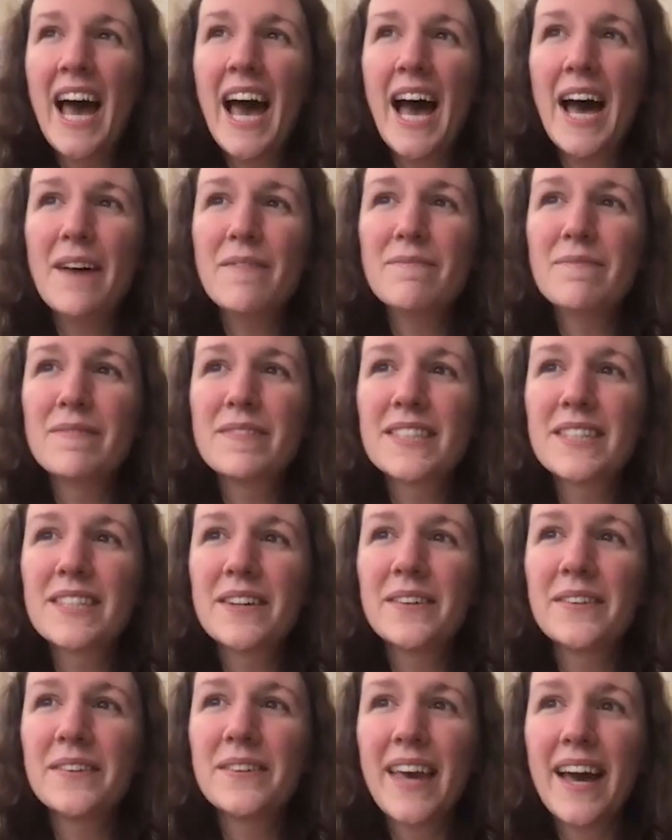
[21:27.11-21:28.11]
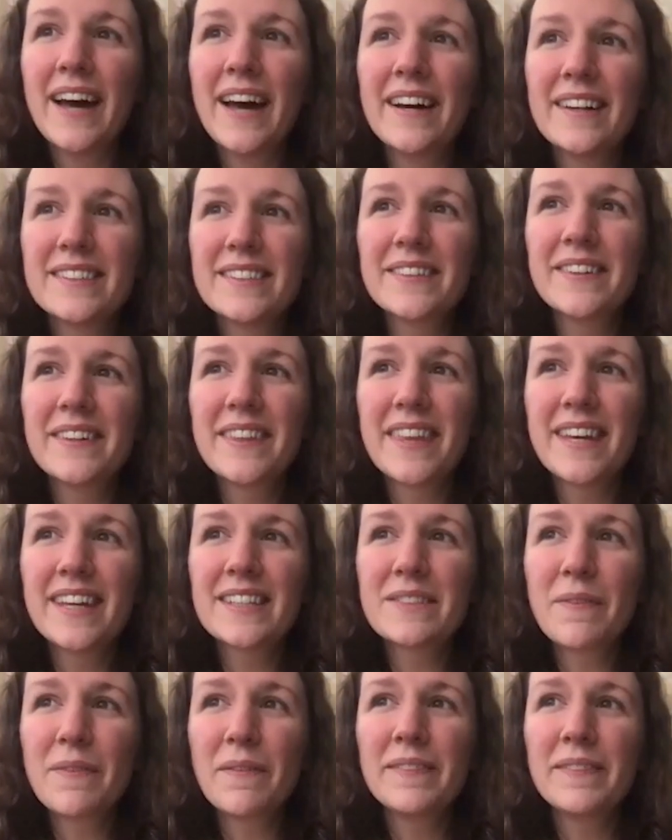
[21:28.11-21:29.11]
So I think
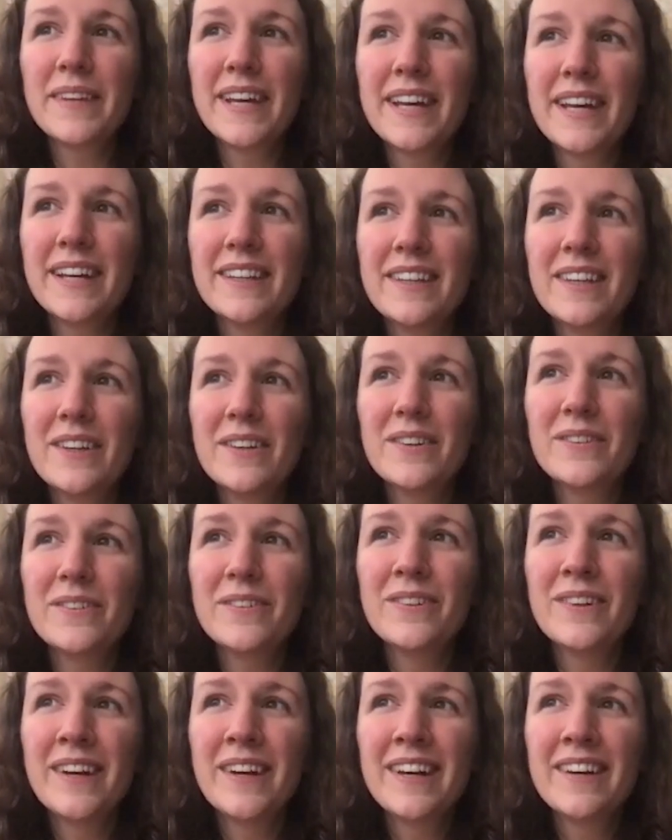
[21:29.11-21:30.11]
it's probably a new